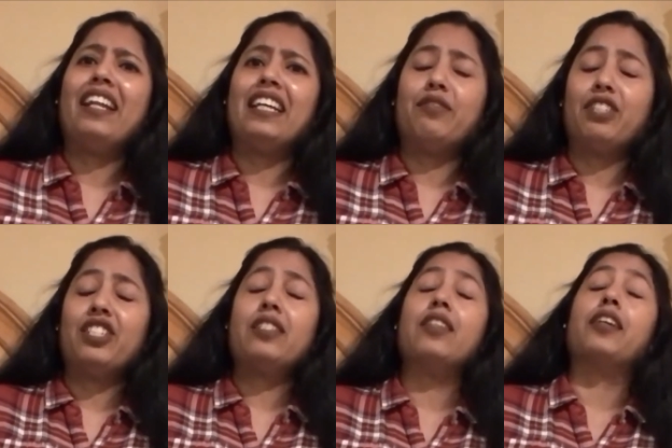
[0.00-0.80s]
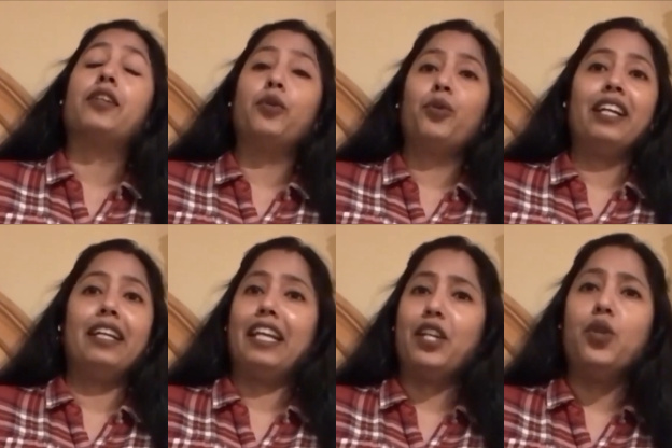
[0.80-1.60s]
like, which is
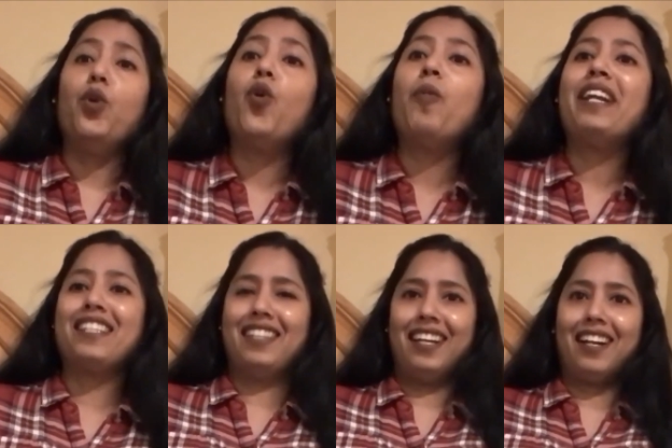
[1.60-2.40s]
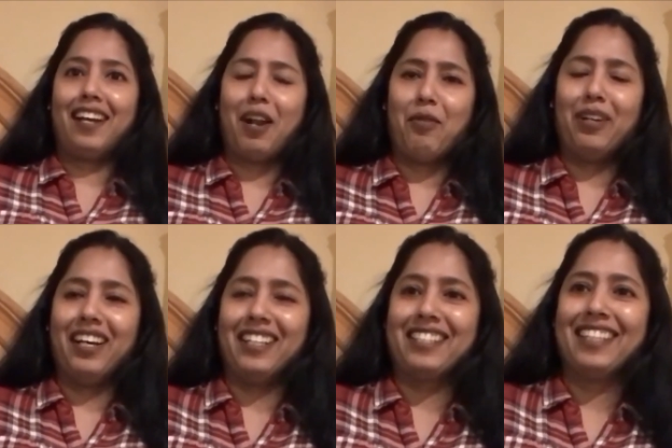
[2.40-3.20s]
secluded, like nobody is there around
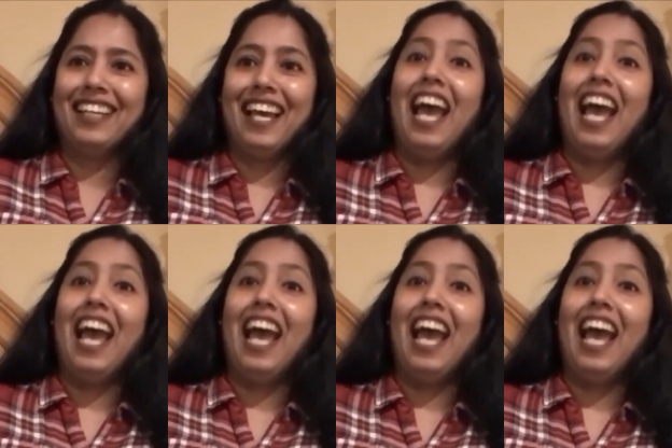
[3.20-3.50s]
us.